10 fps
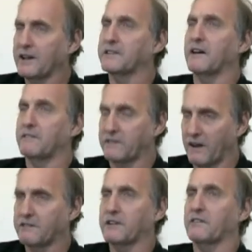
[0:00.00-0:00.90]
Yes,
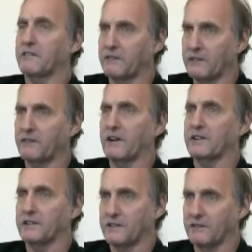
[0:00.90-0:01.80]
I've suffered from
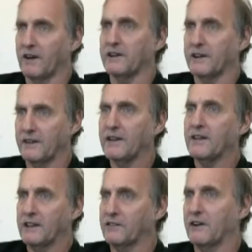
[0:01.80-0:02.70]
depressions in my day.
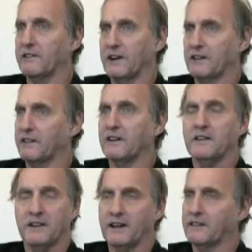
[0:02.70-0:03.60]
That's why I would take
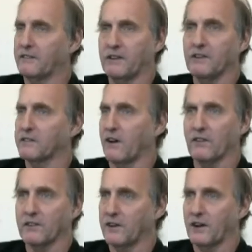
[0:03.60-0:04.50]
the pills
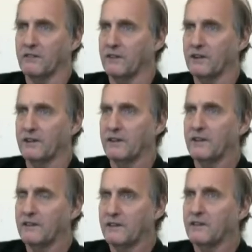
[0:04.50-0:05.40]
all the time, right?
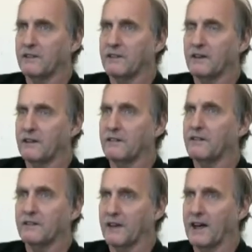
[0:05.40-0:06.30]

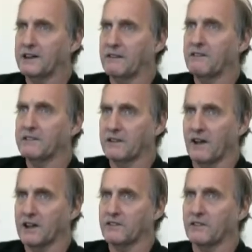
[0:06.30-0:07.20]
The last time I was in the
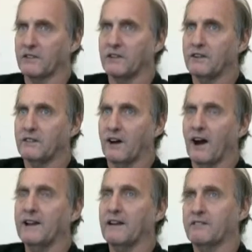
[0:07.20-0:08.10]
hospital,
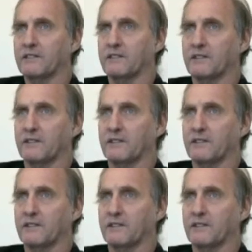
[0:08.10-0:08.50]
I left